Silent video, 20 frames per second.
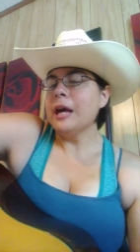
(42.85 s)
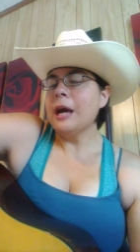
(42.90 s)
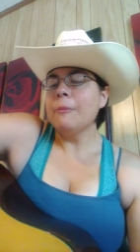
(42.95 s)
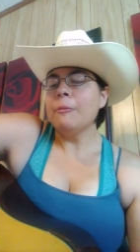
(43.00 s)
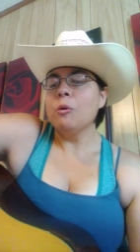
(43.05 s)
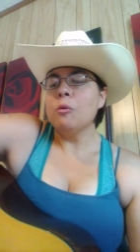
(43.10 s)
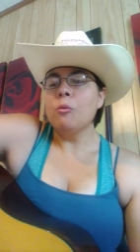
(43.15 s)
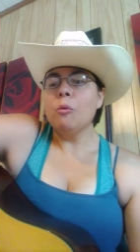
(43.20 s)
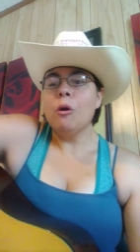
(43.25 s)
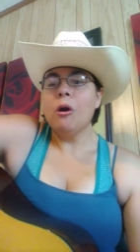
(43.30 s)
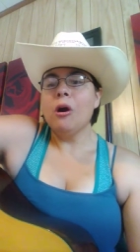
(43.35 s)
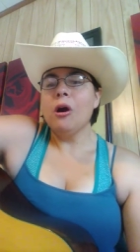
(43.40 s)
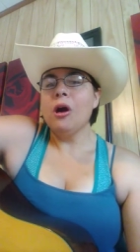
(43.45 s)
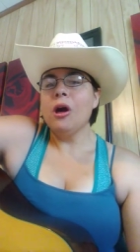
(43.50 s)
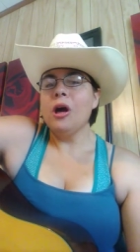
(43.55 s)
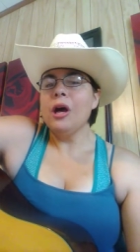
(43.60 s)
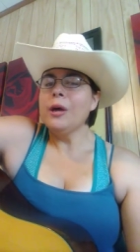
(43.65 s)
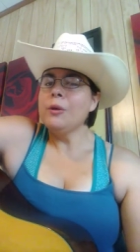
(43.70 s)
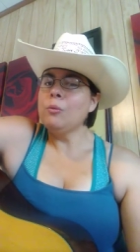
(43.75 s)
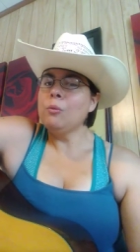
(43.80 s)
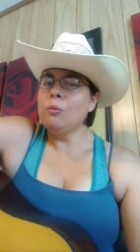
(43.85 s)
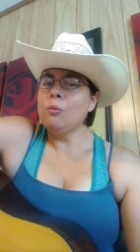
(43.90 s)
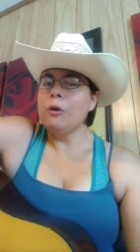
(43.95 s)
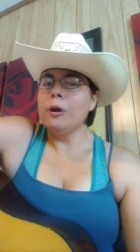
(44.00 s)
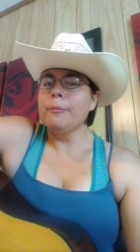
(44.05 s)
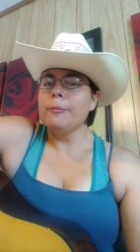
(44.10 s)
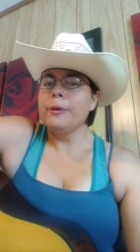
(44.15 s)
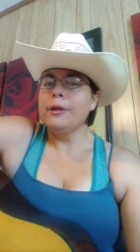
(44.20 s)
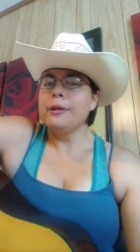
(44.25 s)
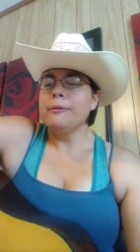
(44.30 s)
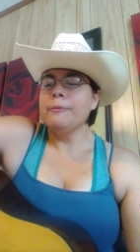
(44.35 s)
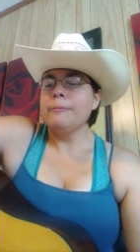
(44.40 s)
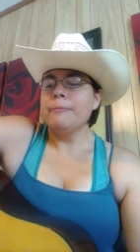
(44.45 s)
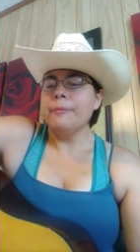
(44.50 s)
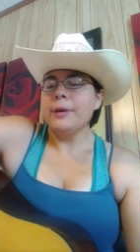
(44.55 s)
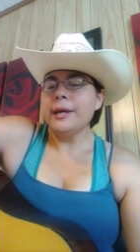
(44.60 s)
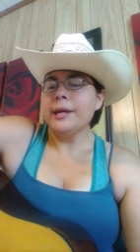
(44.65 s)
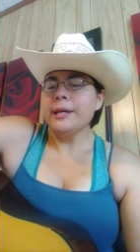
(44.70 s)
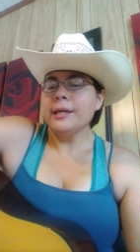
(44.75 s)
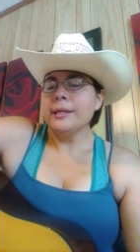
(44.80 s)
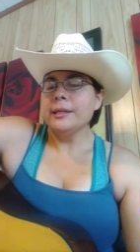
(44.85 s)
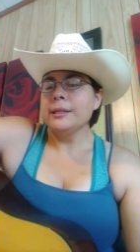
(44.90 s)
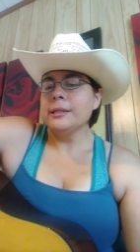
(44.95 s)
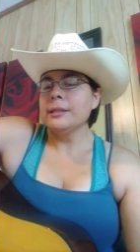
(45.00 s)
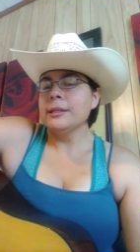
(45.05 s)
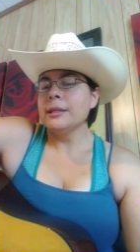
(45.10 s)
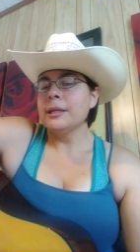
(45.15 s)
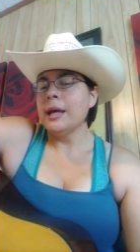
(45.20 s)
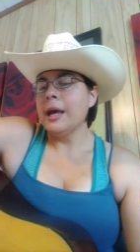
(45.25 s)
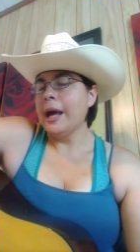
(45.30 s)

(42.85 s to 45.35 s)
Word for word: I'm a one woman man.